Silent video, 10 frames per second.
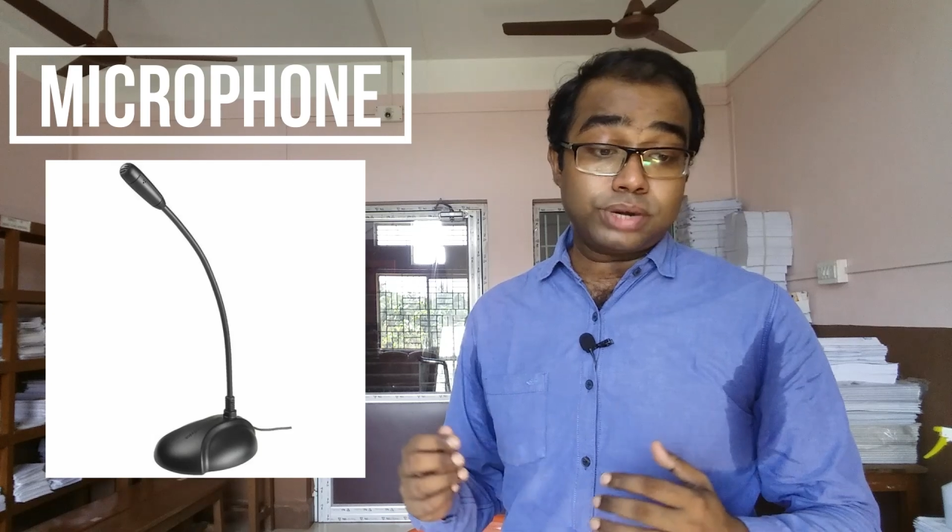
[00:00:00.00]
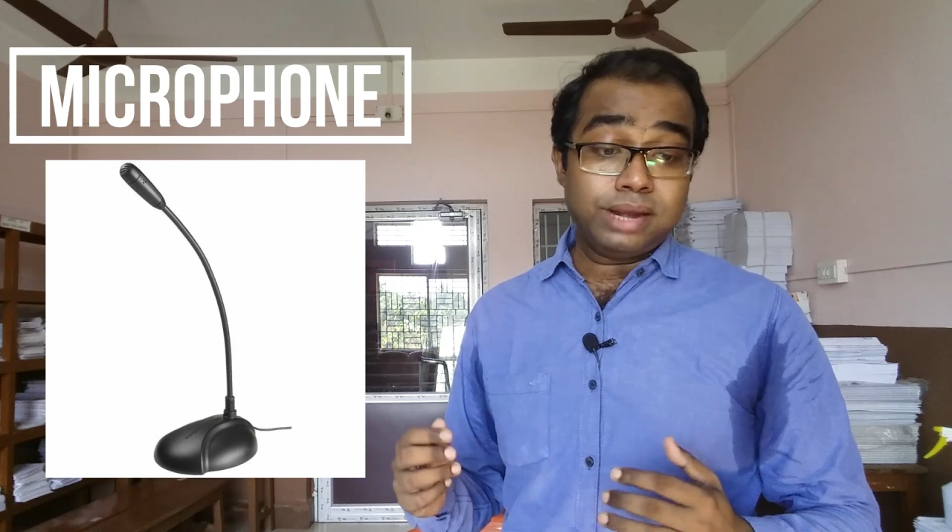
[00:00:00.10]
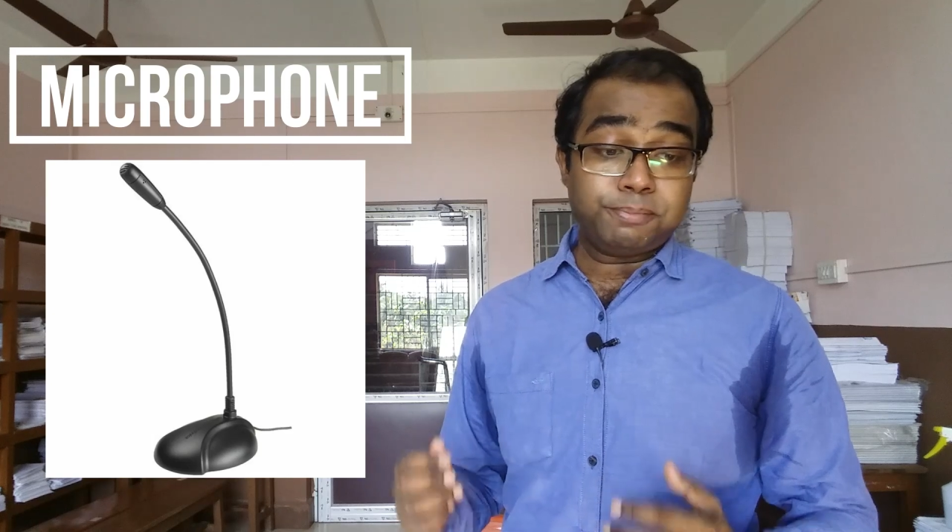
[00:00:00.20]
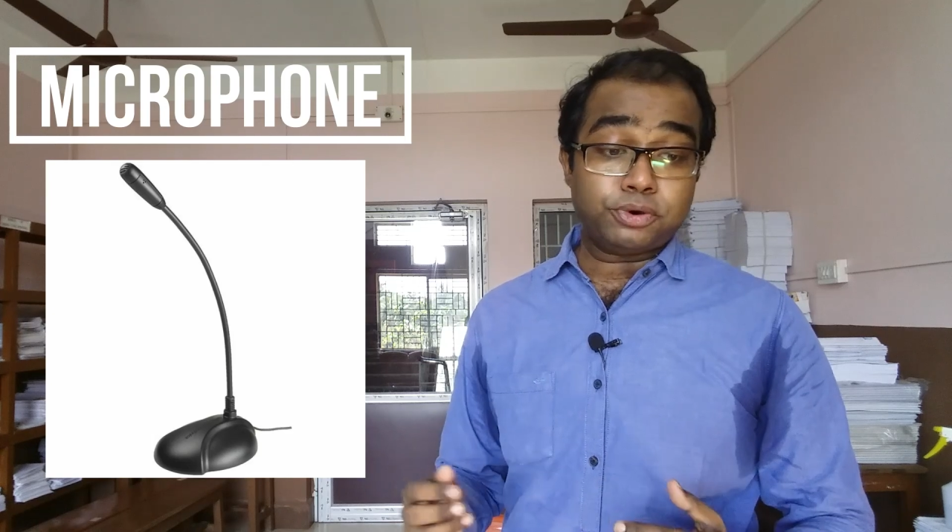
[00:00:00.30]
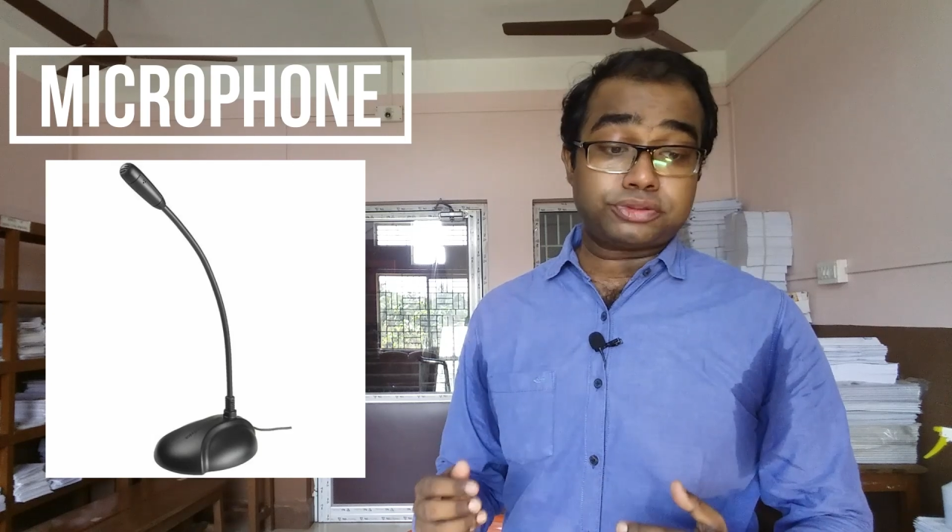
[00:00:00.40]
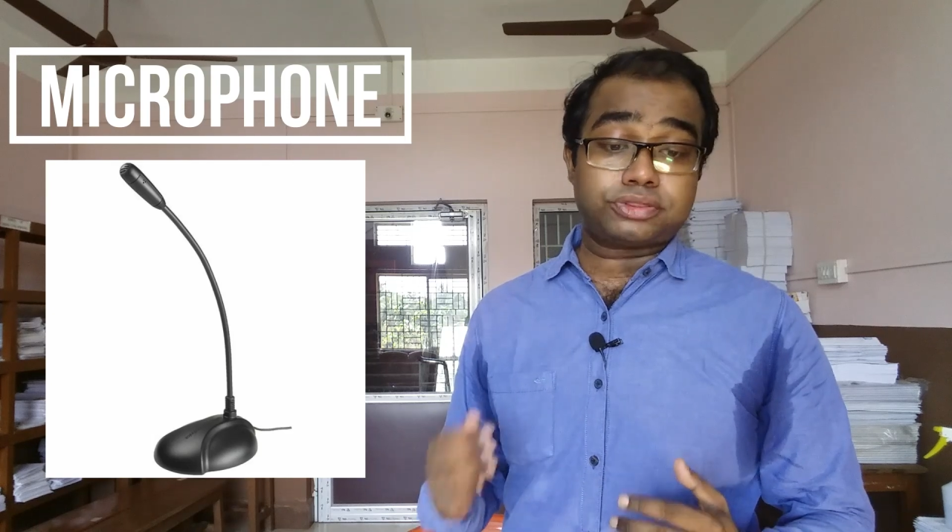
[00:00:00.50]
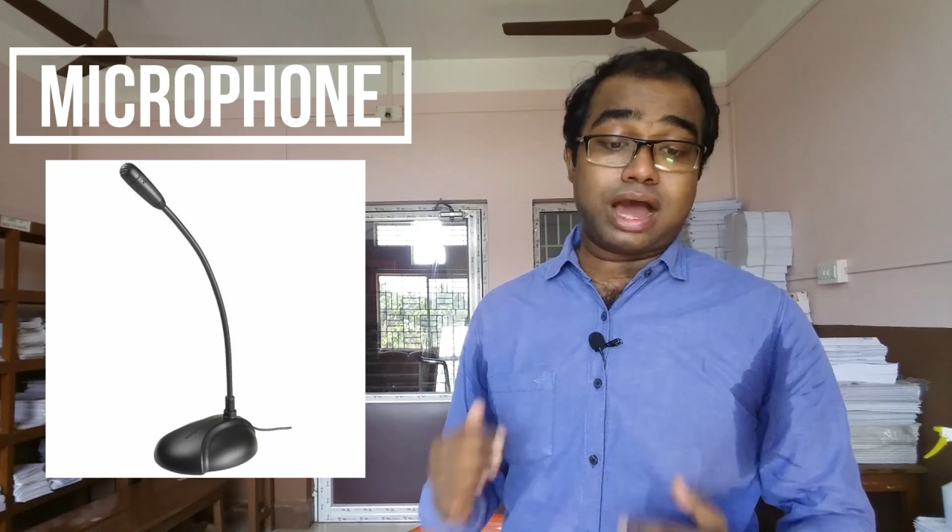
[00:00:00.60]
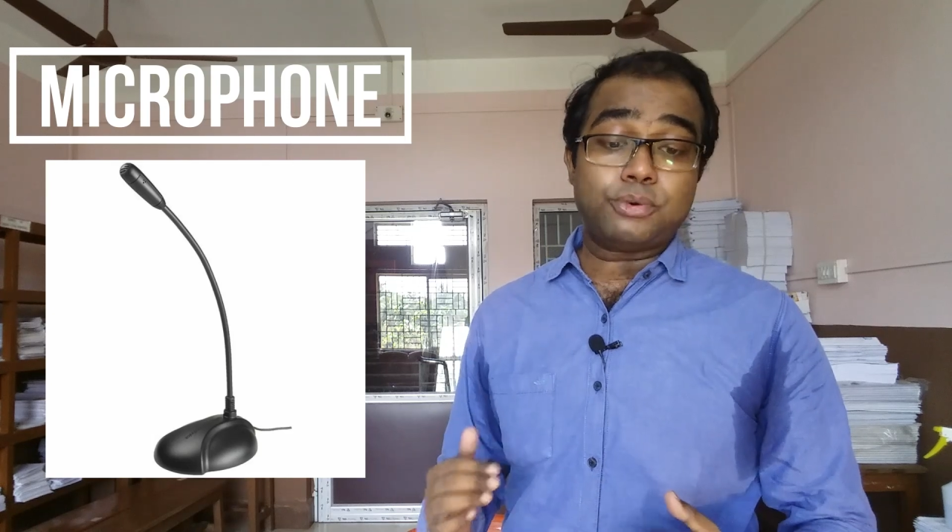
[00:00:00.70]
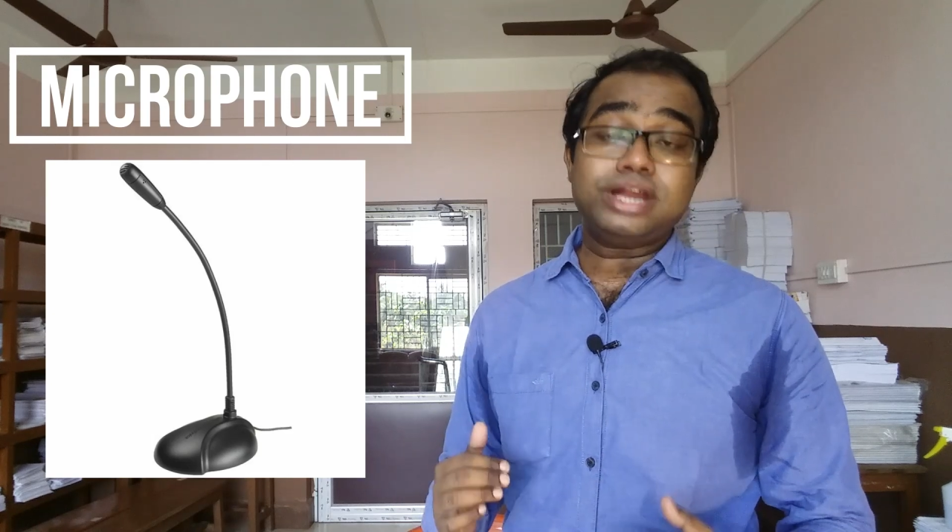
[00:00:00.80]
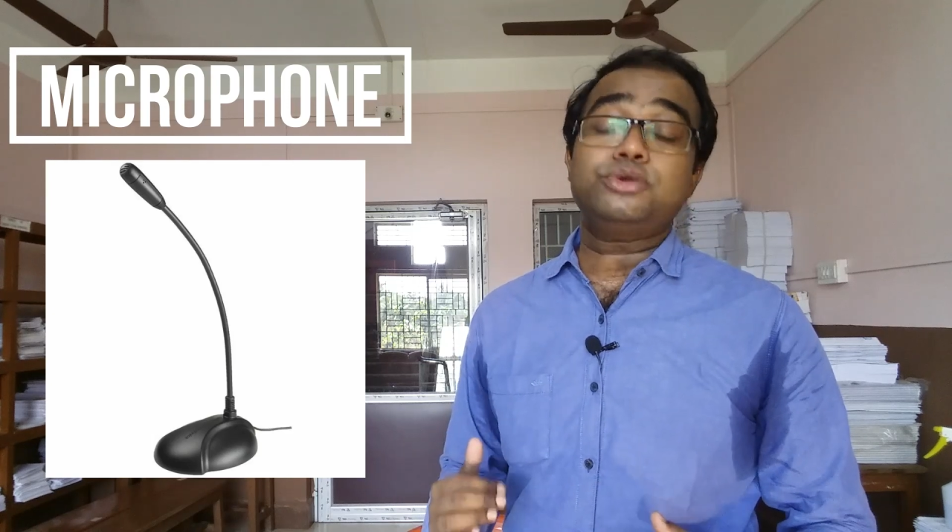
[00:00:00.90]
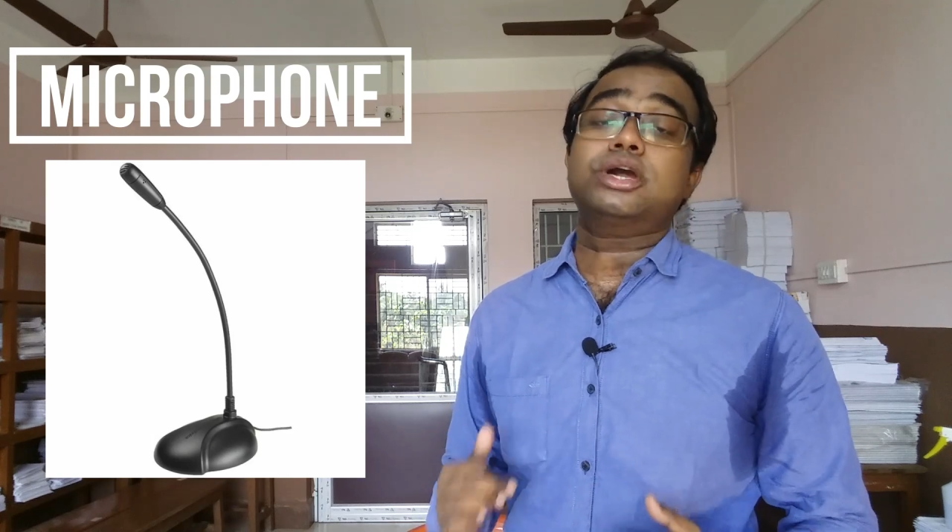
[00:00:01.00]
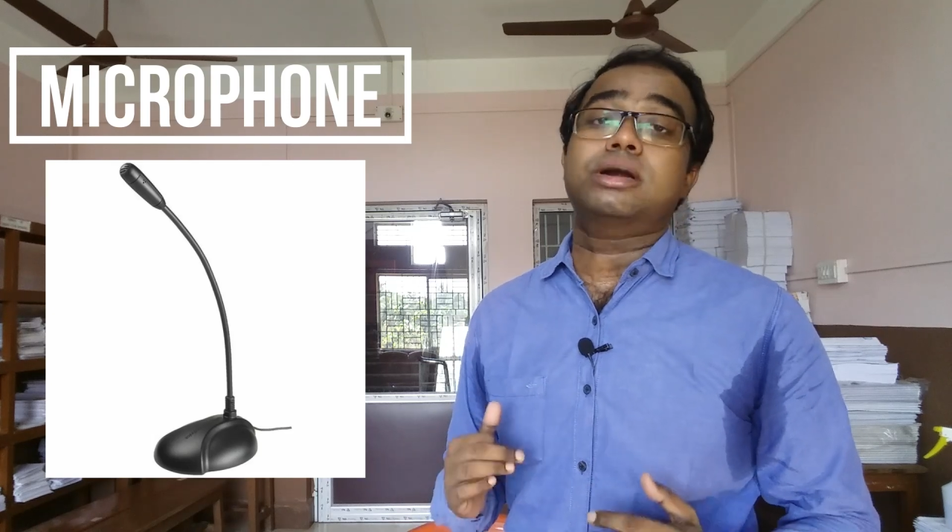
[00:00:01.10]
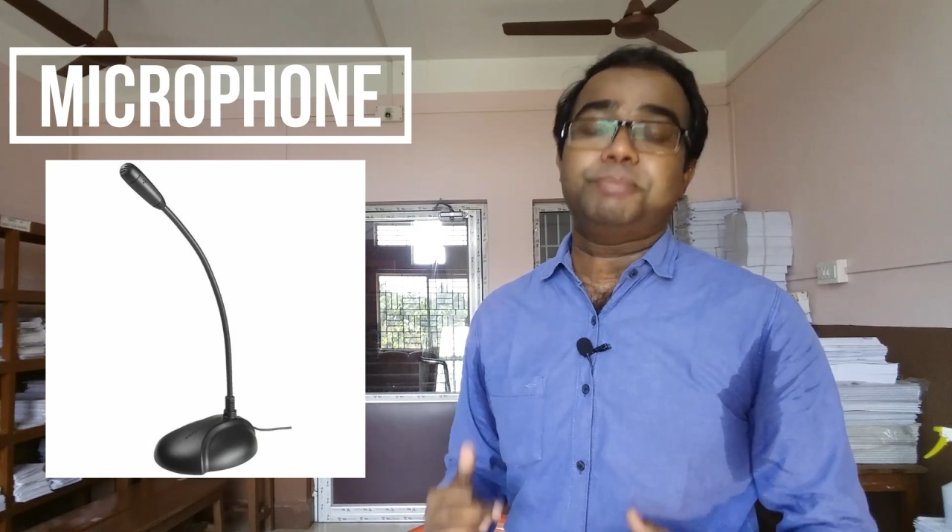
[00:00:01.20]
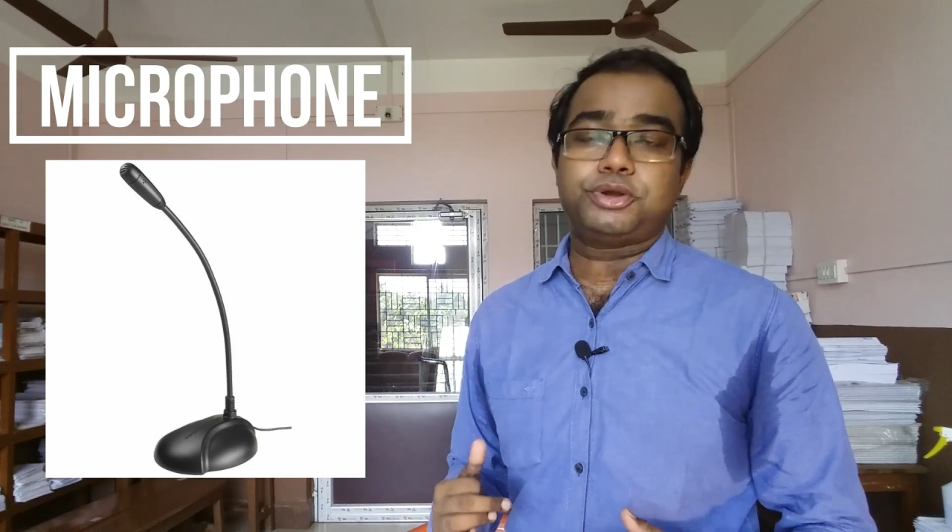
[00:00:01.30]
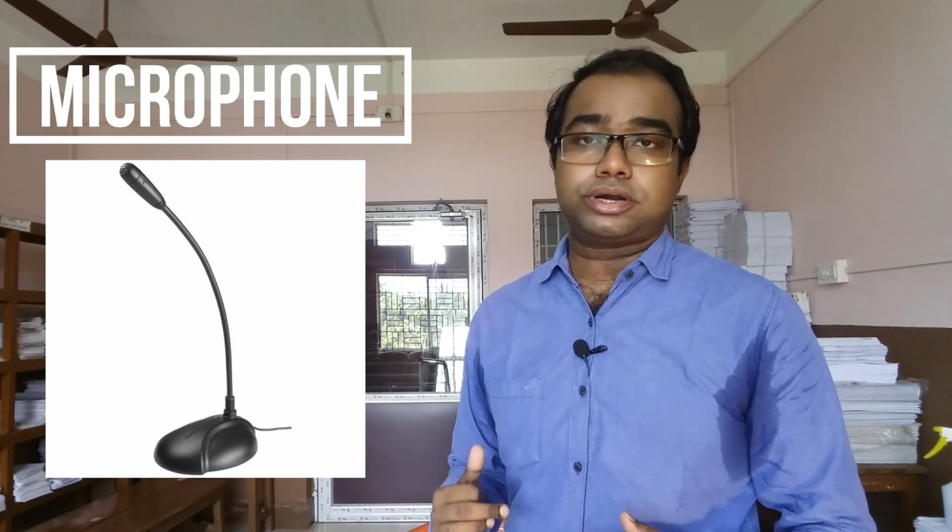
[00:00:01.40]
to input sound into a
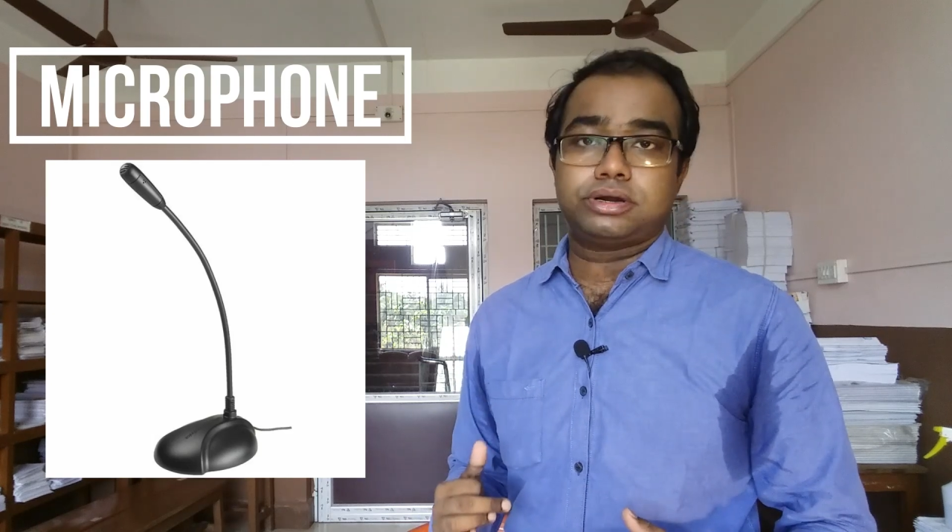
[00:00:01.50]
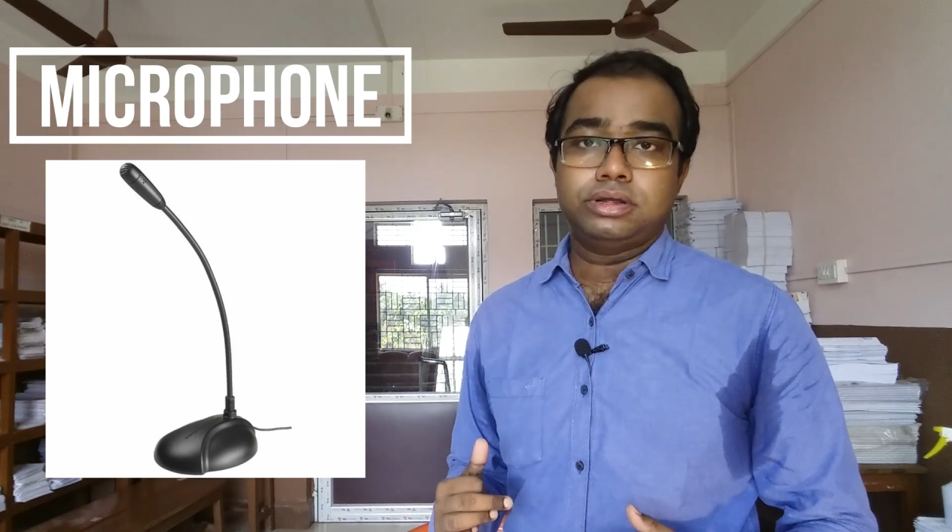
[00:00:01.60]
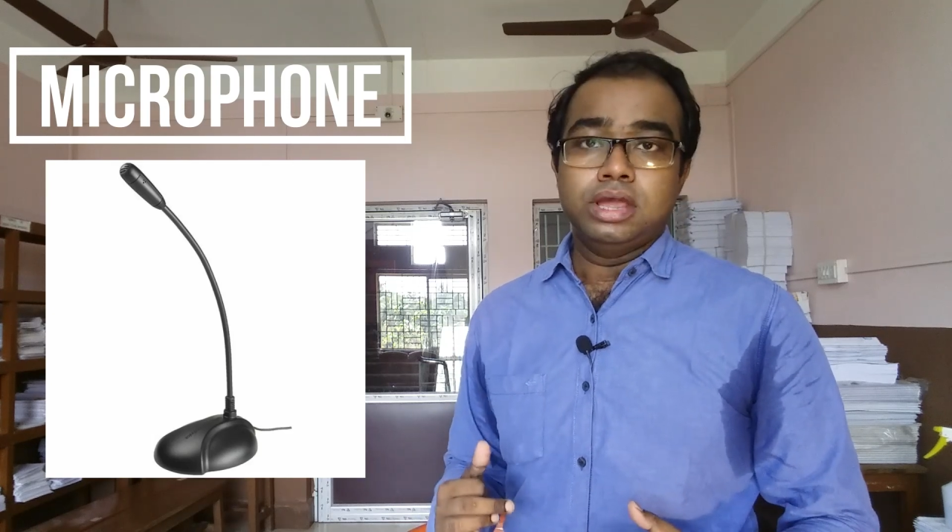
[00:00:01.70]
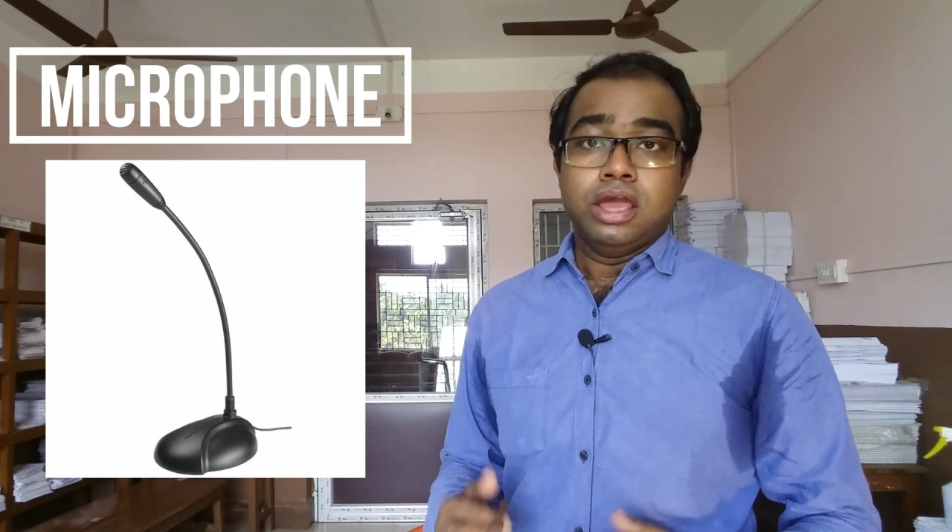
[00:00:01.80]
computer.